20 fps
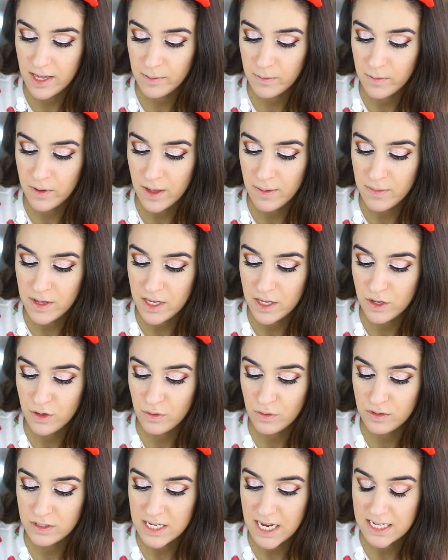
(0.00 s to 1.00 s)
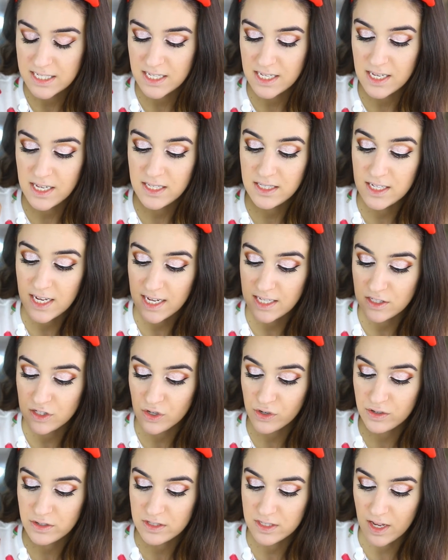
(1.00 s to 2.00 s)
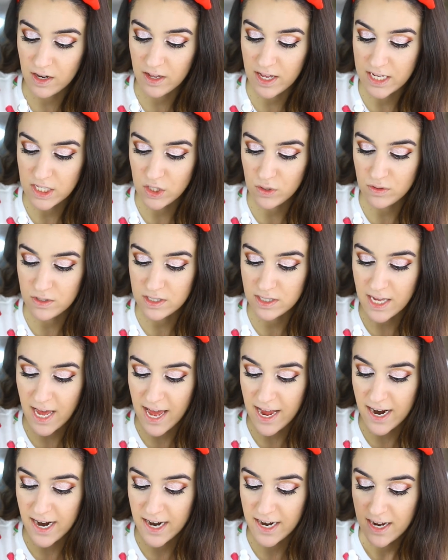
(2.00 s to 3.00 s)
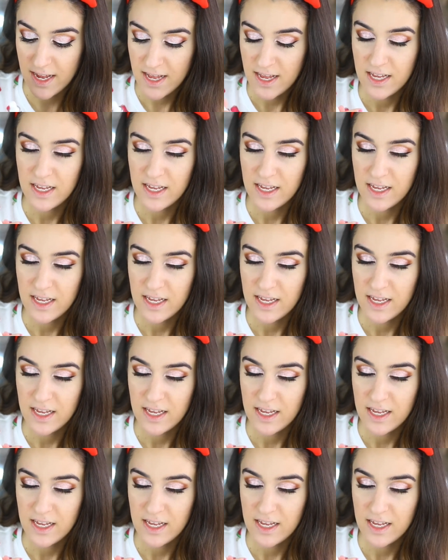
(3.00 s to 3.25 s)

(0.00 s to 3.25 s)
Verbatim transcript: and can be used as intense or subtle as you desire.